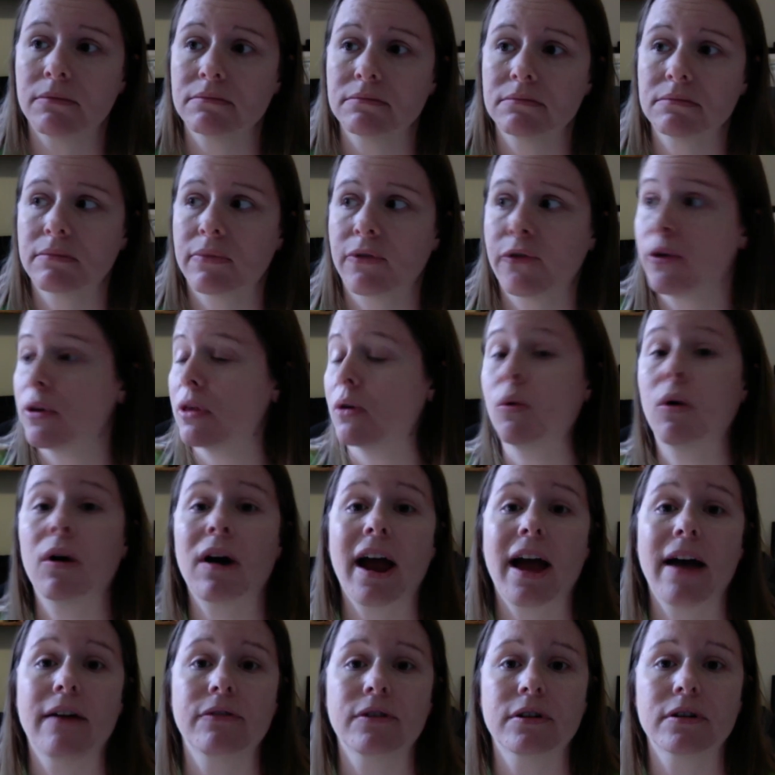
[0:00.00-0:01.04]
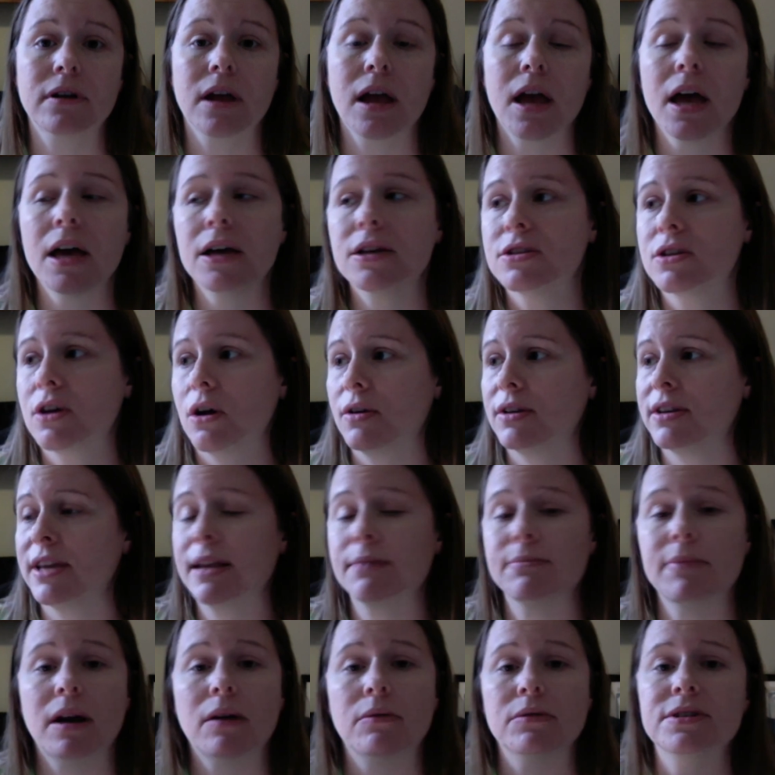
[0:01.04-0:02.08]
for the war effort. So it didn't
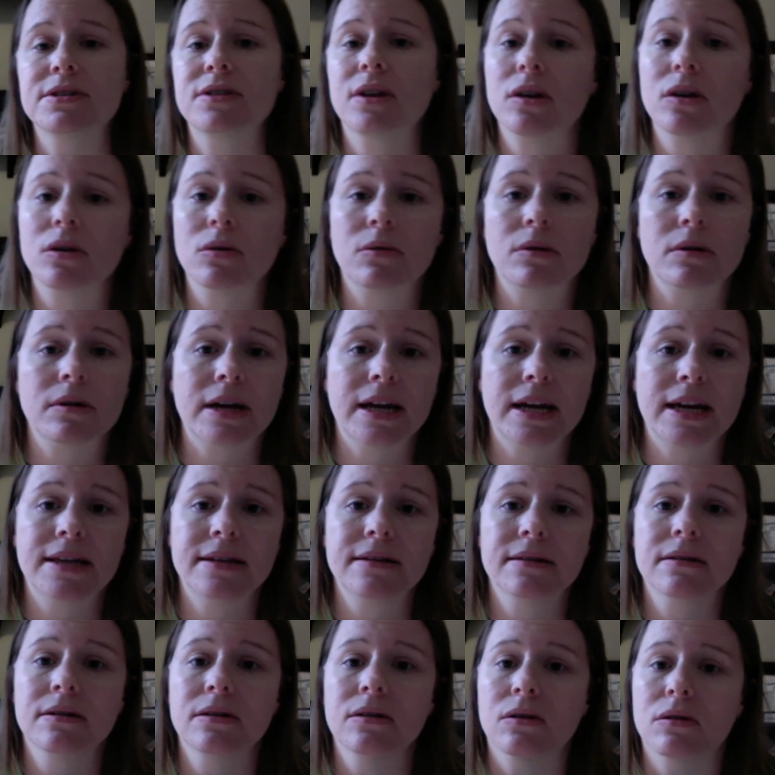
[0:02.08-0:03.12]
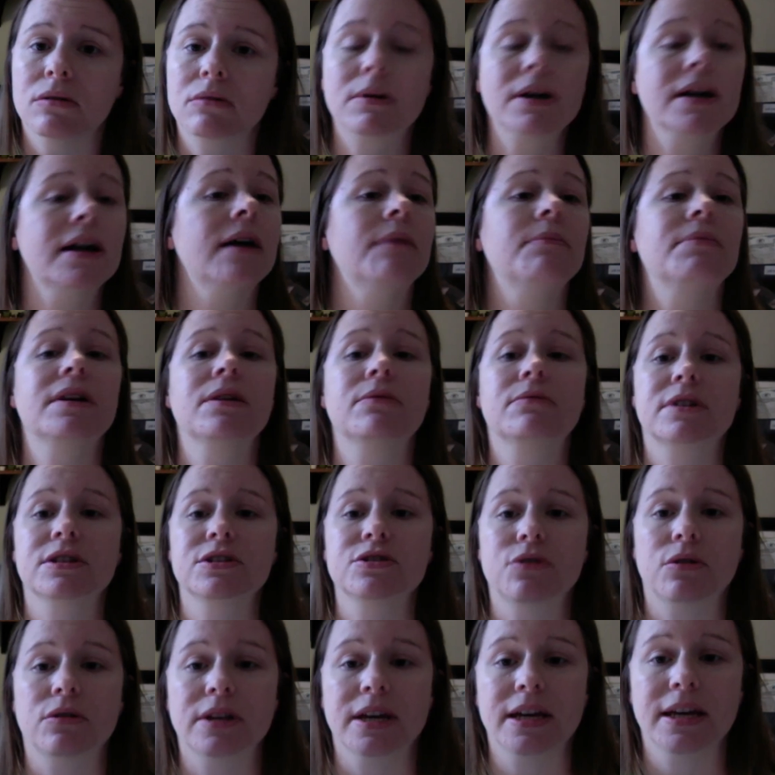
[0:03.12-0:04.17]
matter which state you were in or what company
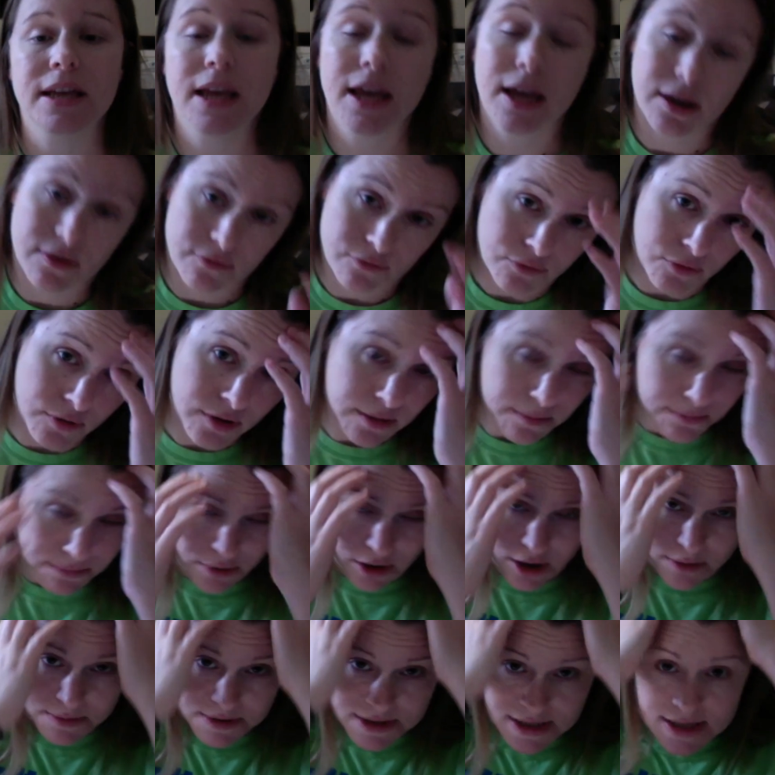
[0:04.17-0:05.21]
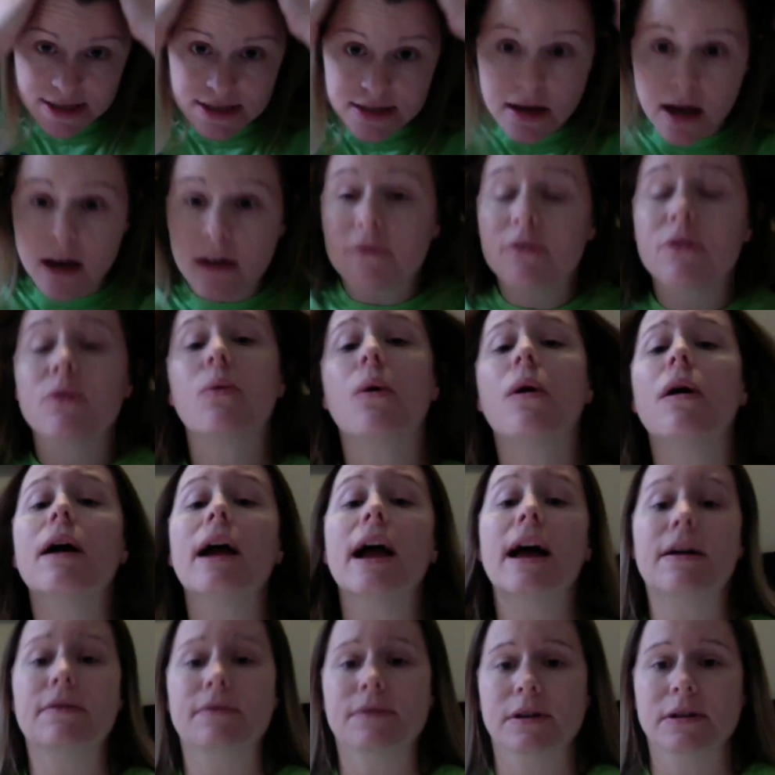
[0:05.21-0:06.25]
controlled it. For the purposes of the war
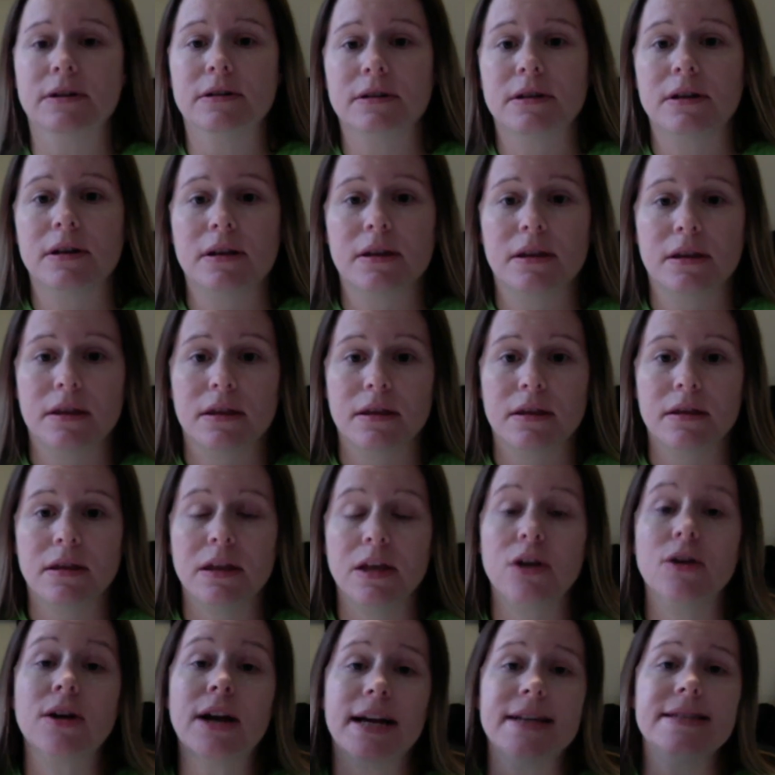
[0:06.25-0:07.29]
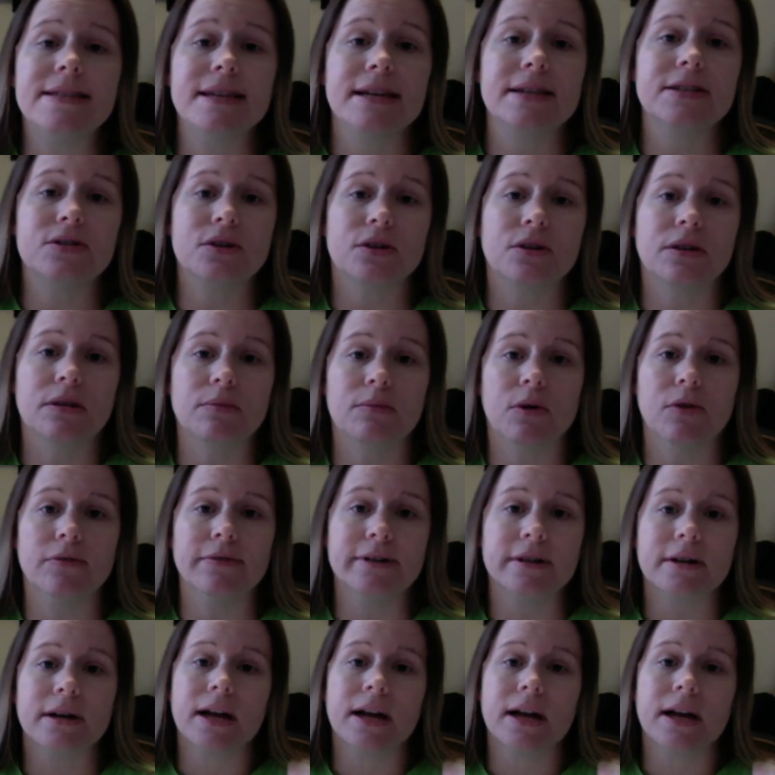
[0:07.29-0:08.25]
effort, the United States took them over.